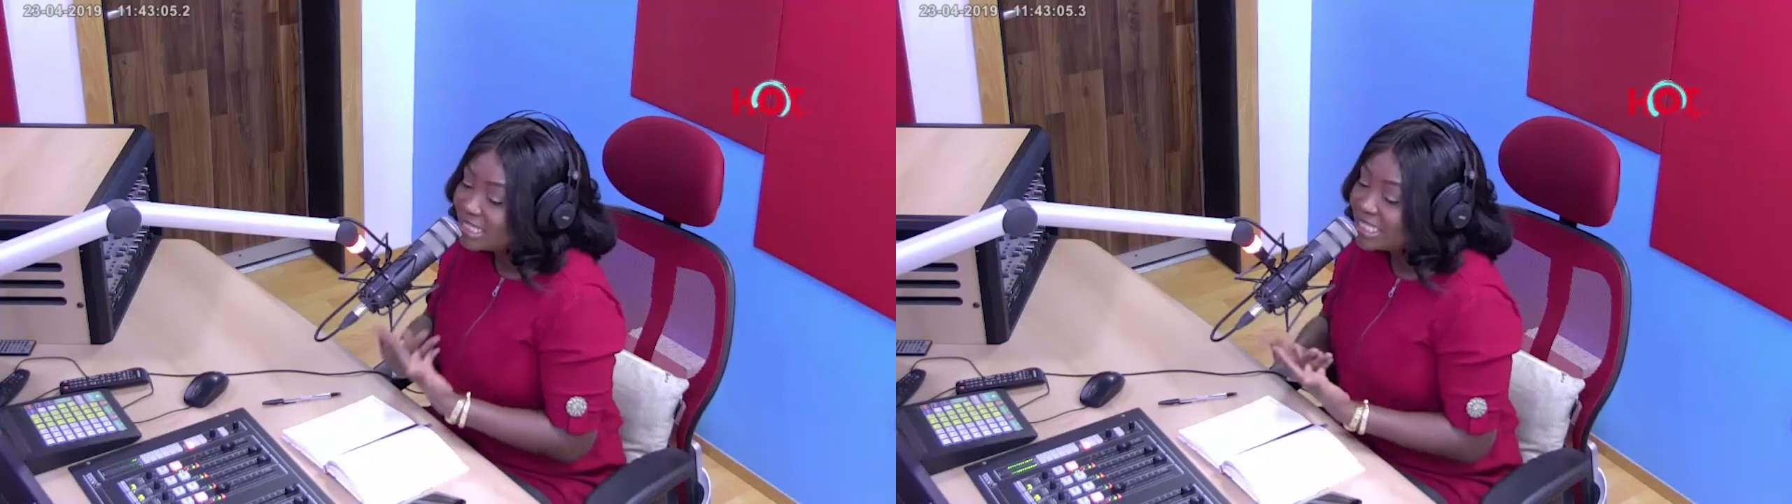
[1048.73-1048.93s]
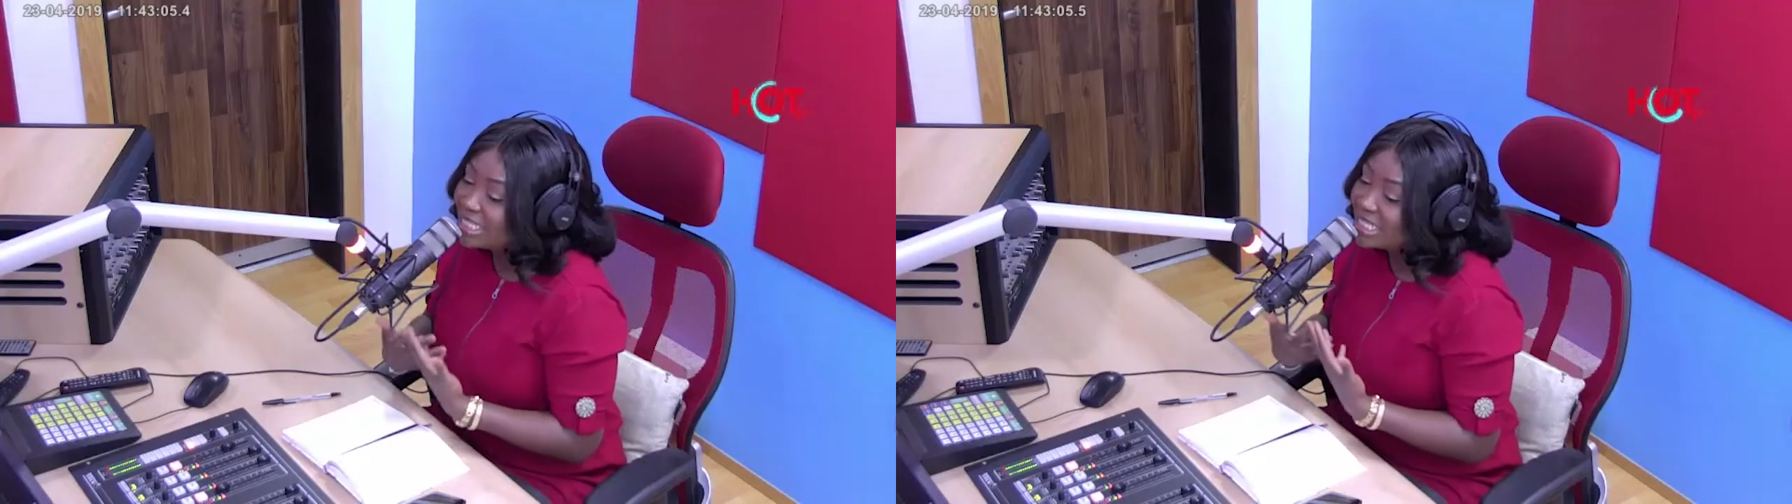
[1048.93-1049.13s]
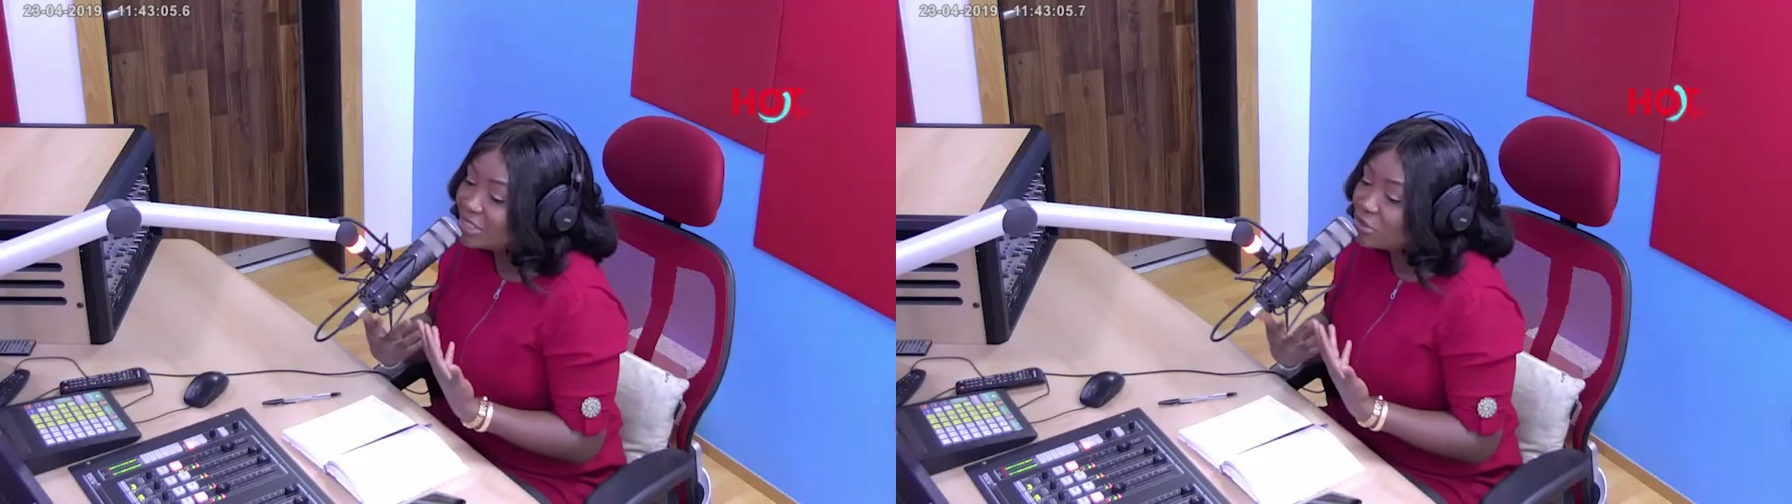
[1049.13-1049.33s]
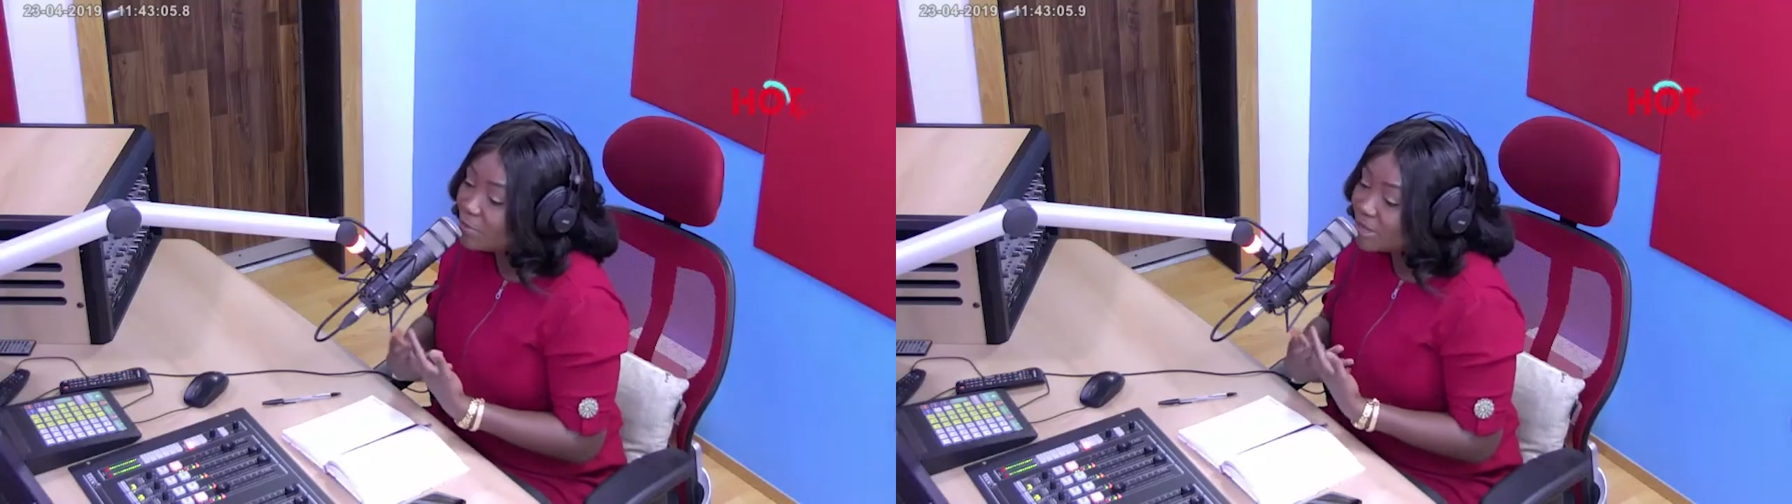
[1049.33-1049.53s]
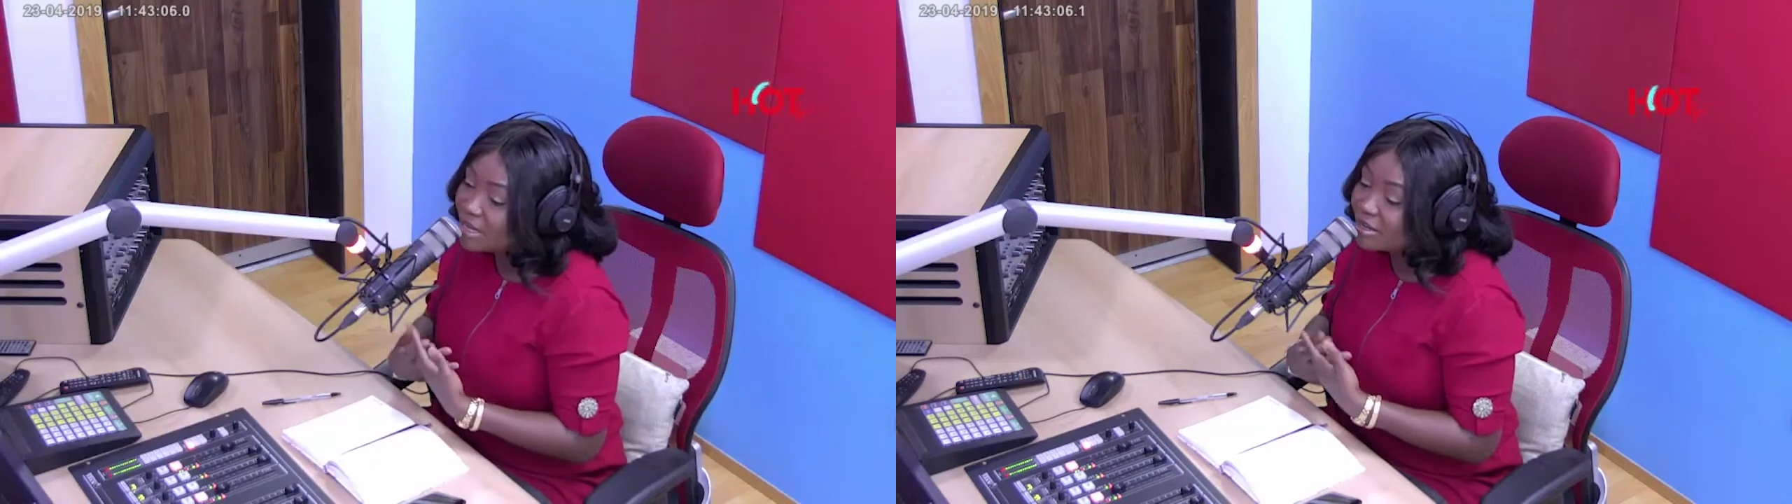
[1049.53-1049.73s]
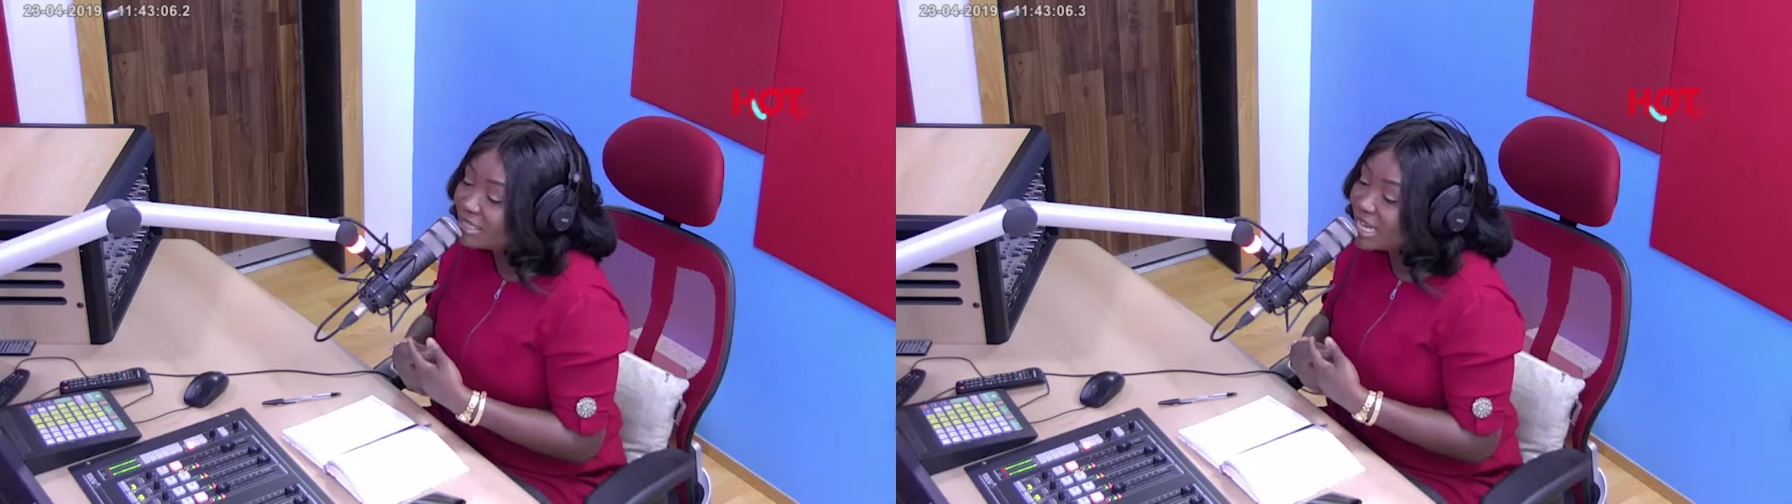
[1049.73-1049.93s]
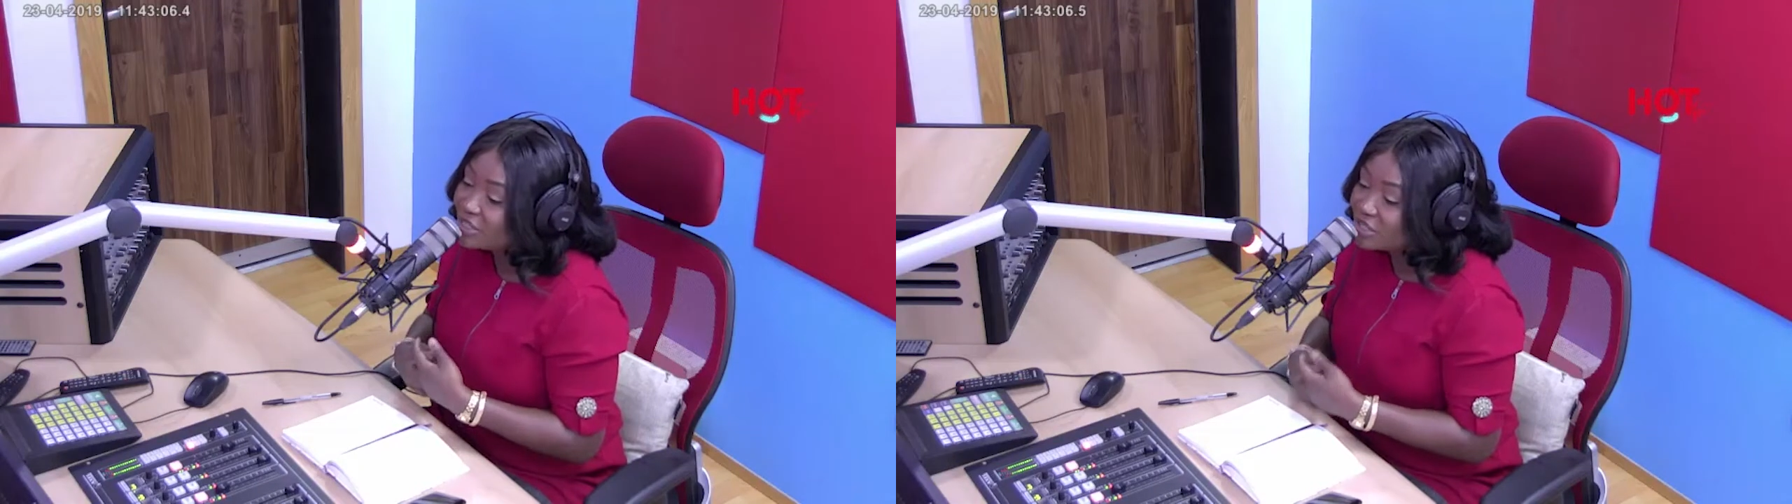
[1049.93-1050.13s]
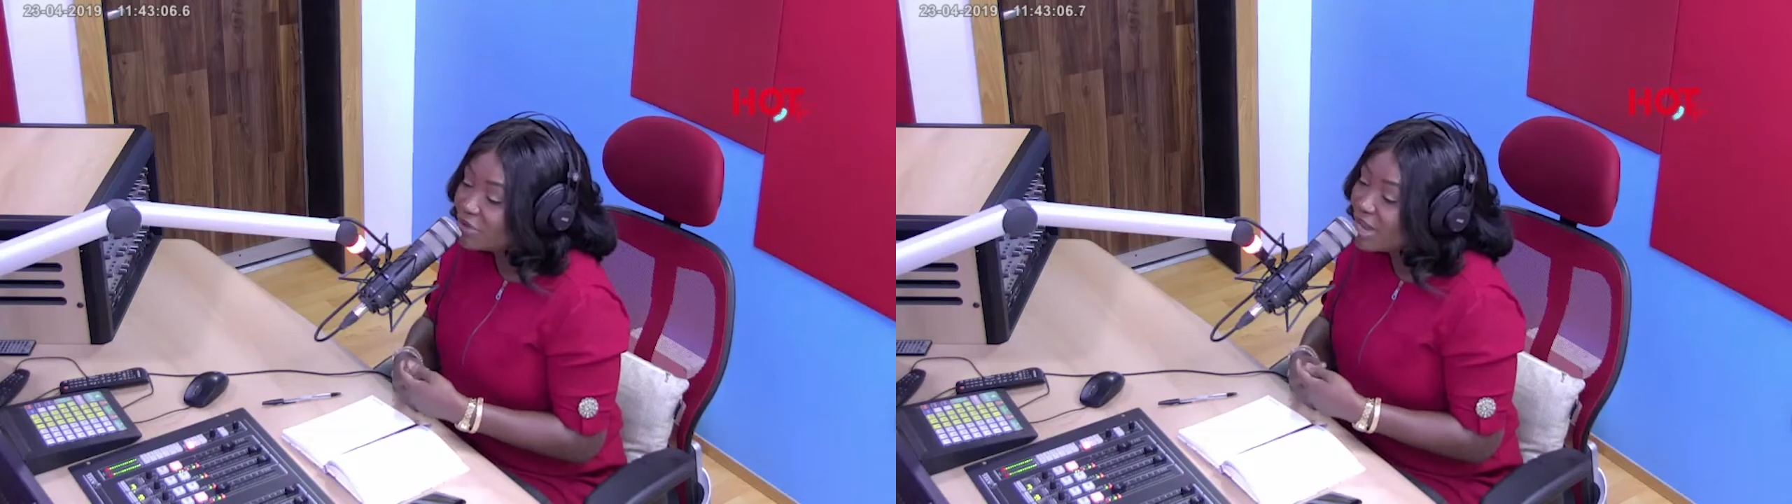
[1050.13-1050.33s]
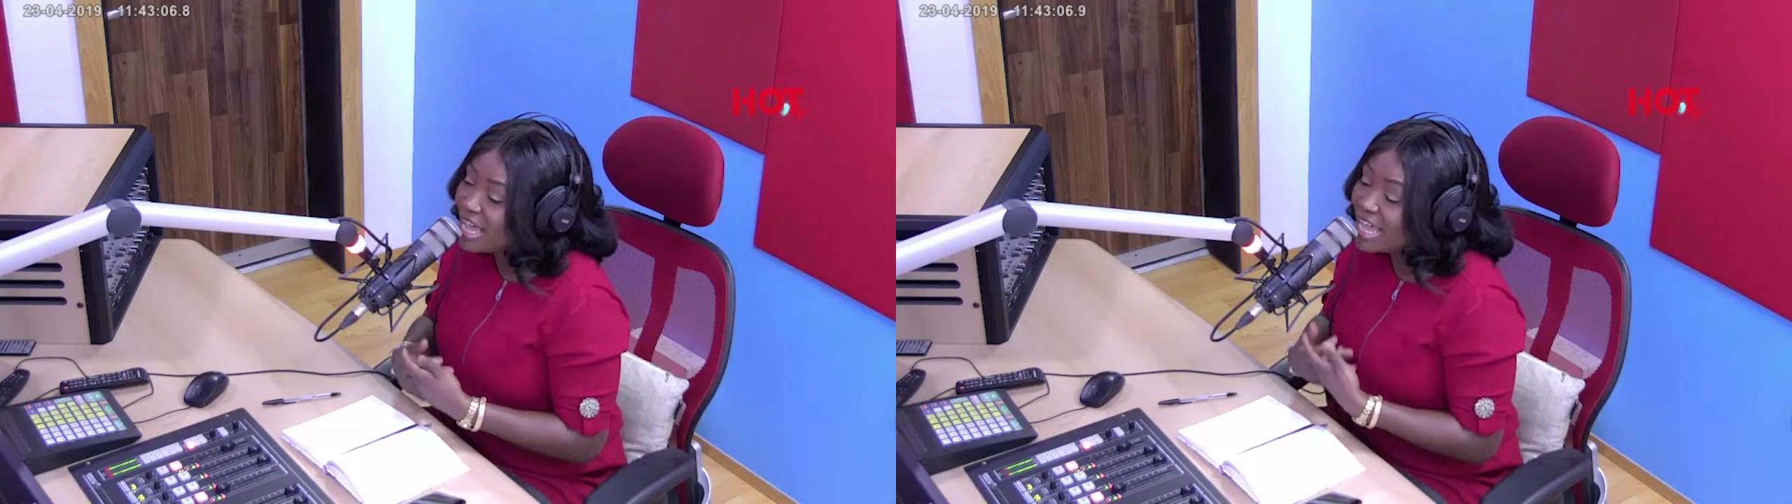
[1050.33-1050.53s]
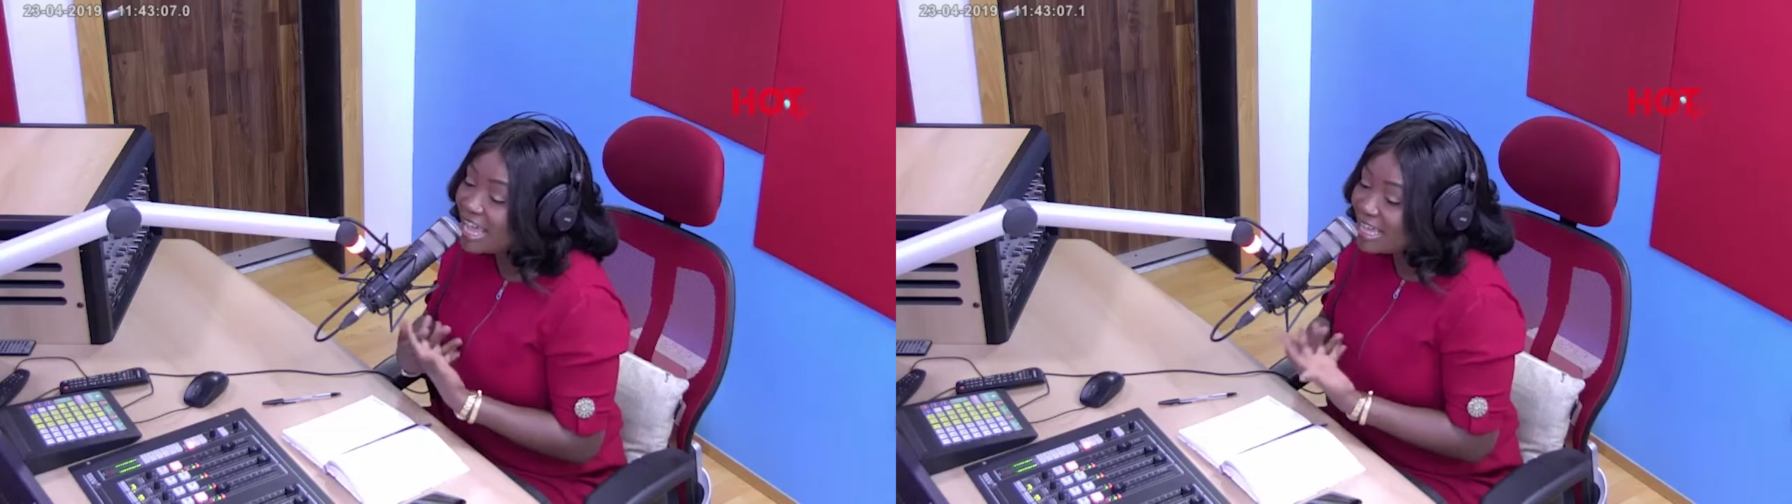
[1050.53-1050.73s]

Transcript: This is tropical Nigeria.